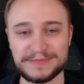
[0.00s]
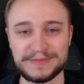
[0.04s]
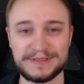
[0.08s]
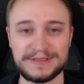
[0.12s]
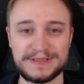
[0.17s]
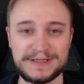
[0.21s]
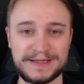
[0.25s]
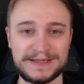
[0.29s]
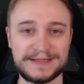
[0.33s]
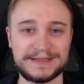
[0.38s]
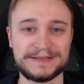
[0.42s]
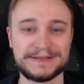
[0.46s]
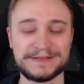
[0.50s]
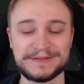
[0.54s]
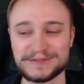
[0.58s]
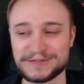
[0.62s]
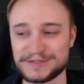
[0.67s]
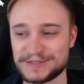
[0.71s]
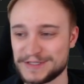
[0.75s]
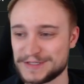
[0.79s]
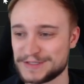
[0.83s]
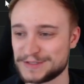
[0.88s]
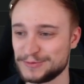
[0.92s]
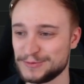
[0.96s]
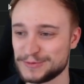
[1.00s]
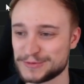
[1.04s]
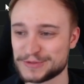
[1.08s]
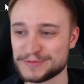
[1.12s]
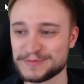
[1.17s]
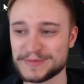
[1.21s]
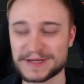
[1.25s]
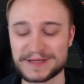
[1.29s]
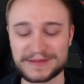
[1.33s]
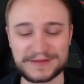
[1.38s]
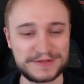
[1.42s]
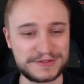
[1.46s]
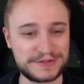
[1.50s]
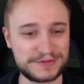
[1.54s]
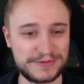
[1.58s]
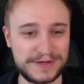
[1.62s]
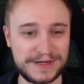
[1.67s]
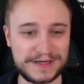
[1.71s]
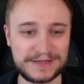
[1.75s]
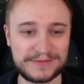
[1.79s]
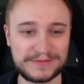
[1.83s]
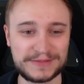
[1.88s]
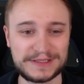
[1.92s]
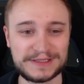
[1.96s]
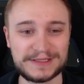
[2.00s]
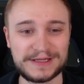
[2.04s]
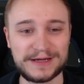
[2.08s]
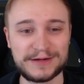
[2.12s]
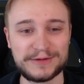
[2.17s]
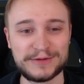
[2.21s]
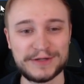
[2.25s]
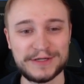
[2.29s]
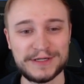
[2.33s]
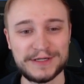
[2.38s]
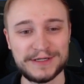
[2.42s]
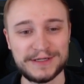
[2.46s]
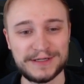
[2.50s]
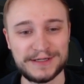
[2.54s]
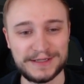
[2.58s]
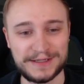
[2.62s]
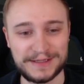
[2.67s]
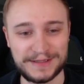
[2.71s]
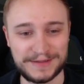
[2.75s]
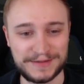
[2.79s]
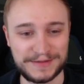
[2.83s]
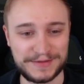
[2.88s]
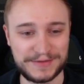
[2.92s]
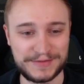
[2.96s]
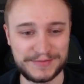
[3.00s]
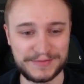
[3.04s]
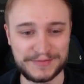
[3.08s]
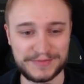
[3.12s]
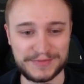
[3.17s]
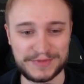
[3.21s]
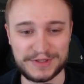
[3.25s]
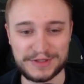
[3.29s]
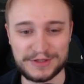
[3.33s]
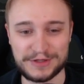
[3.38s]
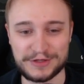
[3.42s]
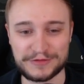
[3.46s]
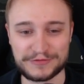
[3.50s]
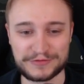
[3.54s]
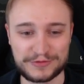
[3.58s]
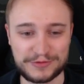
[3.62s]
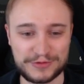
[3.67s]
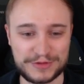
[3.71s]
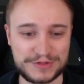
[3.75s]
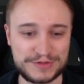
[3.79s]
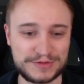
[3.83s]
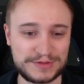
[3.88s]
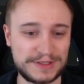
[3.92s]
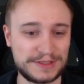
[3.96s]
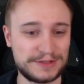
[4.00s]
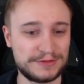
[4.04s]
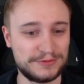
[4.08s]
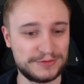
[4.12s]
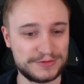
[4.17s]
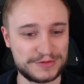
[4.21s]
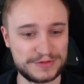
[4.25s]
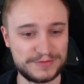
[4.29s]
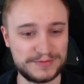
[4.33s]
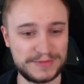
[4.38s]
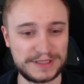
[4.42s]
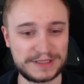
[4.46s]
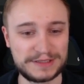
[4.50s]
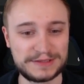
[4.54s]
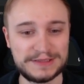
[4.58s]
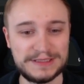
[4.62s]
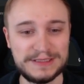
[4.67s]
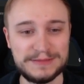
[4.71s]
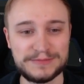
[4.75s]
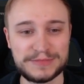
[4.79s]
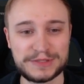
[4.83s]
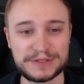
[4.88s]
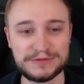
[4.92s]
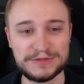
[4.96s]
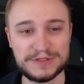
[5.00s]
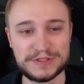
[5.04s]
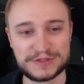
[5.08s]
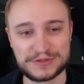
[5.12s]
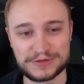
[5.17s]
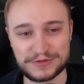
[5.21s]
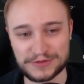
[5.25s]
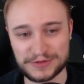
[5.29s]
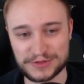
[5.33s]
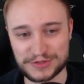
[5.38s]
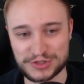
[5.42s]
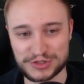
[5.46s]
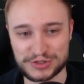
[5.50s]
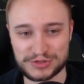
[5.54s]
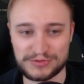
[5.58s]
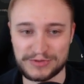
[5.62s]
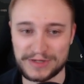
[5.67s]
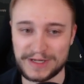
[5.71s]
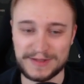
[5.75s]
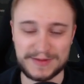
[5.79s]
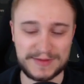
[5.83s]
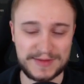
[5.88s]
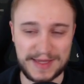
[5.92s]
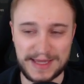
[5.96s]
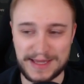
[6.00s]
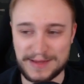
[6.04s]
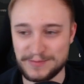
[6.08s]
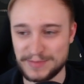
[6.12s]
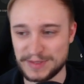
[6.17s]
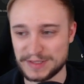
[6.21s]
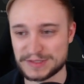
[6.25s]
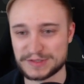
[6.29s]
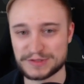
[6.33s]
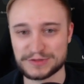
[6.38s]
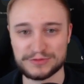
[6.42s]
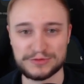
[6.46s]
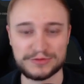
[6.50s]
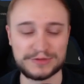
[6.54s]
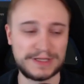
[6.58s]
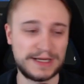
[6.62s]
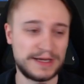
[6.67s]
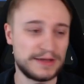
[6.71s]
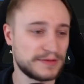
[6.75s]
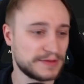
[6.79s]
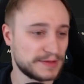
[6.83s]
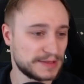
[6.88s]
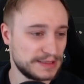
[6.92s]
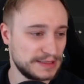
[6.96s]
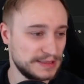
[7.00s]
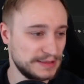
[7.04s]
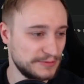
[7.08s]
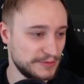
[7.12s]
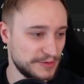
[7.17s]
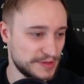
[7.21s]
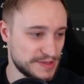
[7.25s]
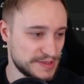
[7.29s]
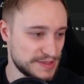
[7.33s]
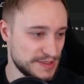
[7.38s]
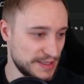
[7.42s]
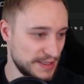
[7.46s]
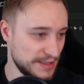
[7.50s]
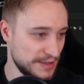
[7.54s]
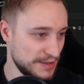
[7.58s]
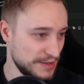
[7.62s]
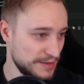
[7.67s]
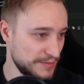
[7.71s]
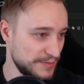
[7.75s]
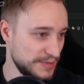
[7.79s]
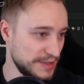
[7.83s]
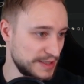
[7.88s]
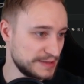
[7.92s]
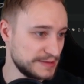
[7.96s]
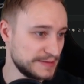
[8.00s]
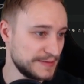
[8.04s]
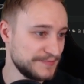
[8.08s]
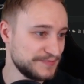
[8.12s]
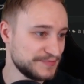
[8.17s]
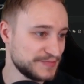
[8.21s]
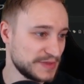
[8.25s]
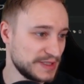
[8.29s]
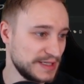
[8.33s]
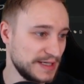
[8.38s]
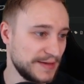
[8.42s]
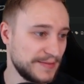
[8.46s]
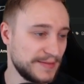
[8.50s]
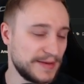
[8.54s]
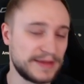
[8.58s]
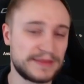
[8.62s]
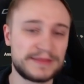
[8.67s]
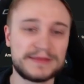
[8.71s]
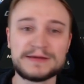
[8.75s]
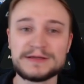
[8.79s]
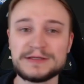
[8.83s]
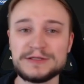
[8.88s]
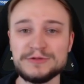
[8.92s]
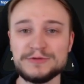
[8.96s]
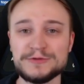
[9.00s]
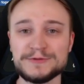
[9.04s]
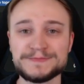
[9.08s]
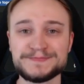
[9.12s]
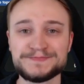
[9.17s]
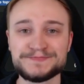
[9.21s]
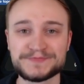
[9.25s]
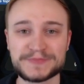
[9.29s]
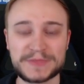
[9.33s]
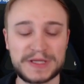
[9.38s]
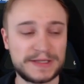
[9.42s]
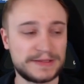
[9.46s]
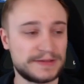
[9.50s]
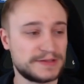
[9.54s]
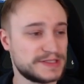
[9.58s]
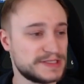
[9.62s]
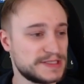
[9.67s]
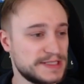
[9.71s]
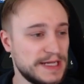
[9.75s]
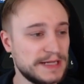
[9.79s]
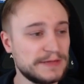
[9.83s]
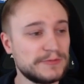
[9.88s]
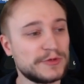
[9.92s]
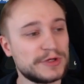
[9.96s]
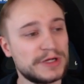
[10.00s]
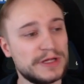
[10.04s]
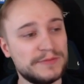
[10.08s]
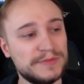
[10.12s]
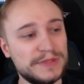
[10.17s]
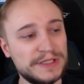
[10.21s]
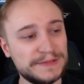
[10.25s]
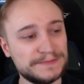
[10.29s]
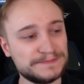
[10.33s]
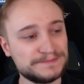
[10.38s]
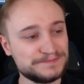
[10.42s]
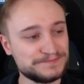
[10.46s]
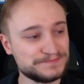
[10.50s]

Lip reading: I just also make this randomly now. Of course, you can also make deeper research, try dab and so on, other keywords. But yeah, I think you understand what I mean.